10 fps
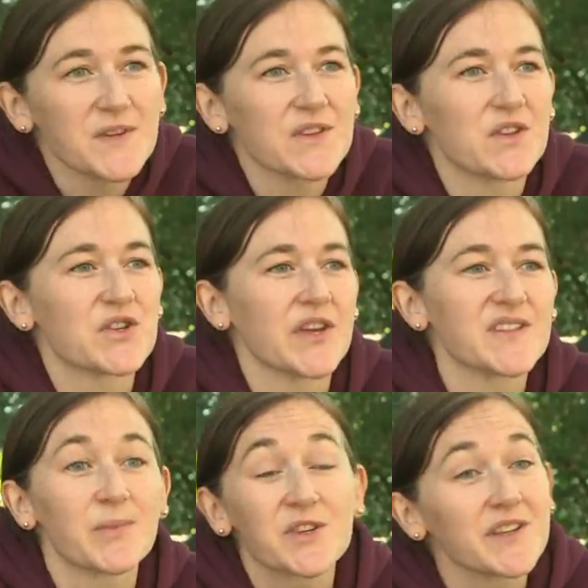research,
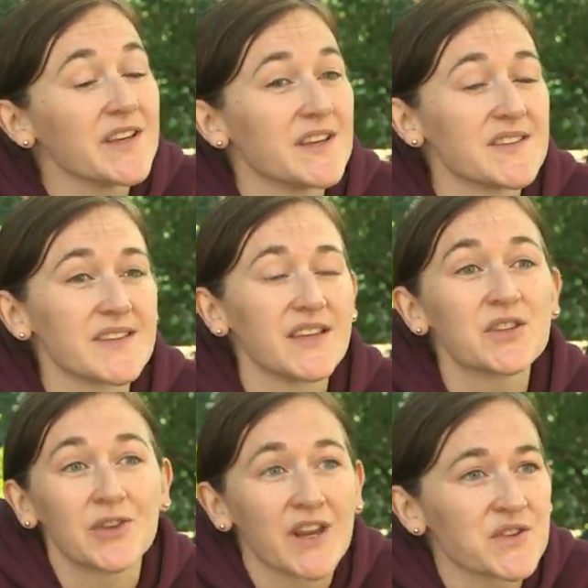especially his
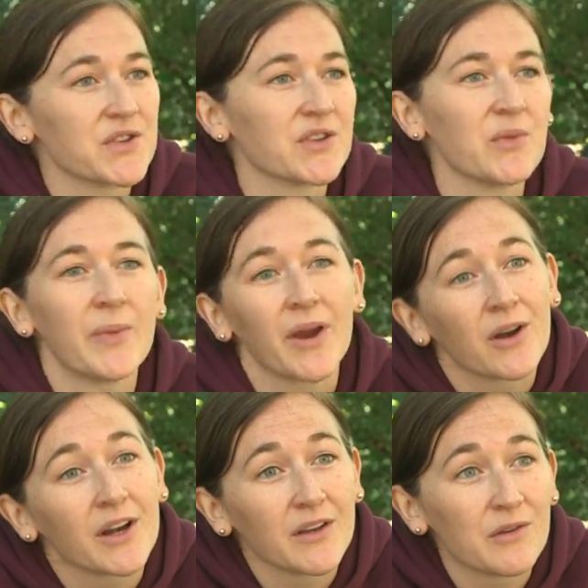international
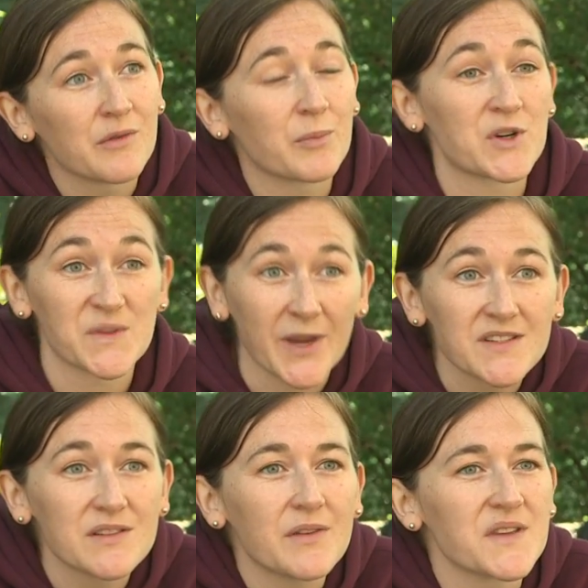comparative
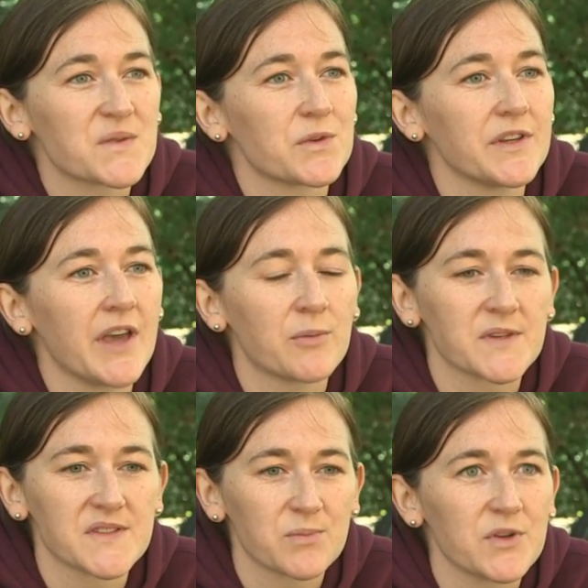perspective, has really helped
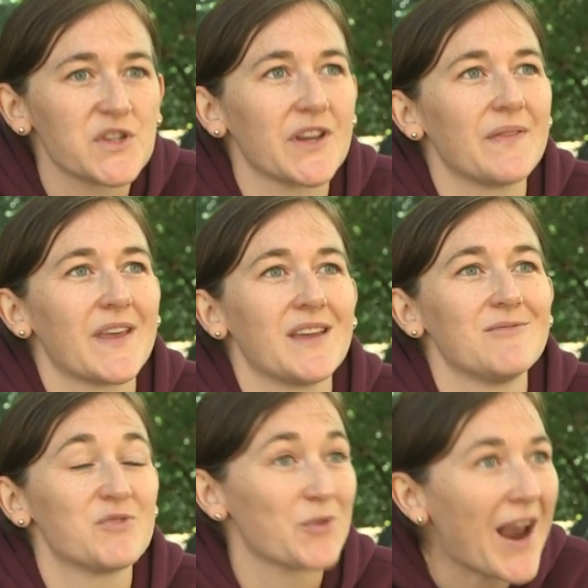us appreciate
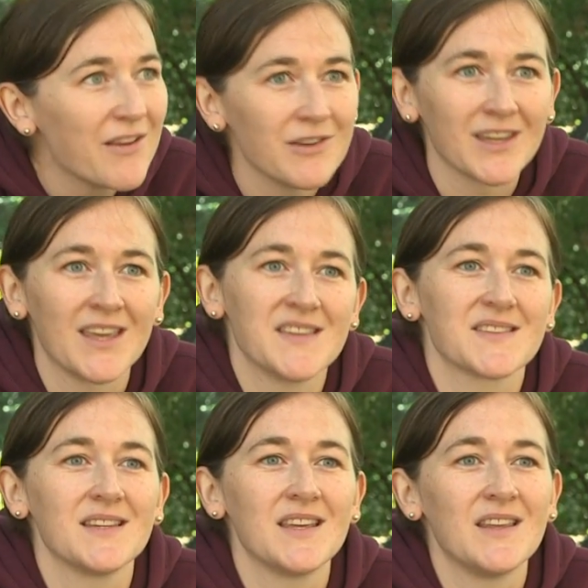that driving
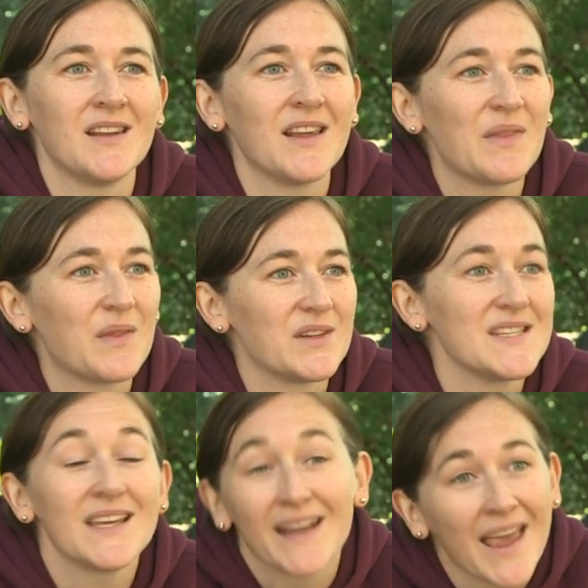isn't in the
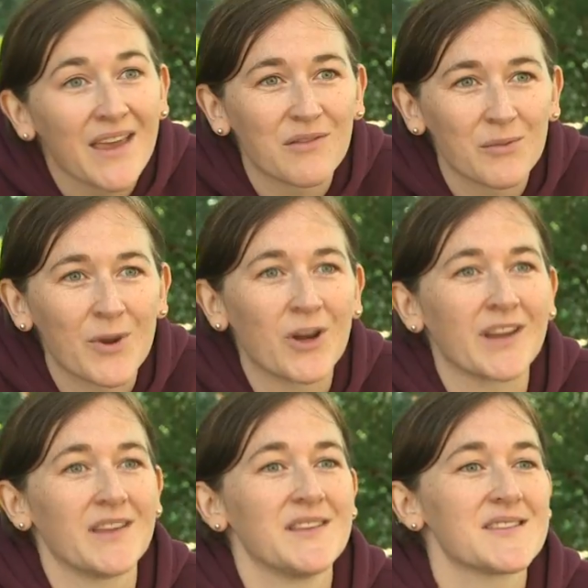DNA of
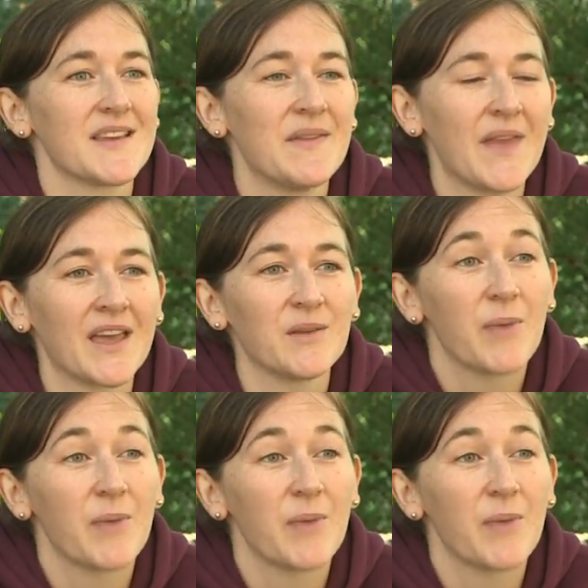Americans and that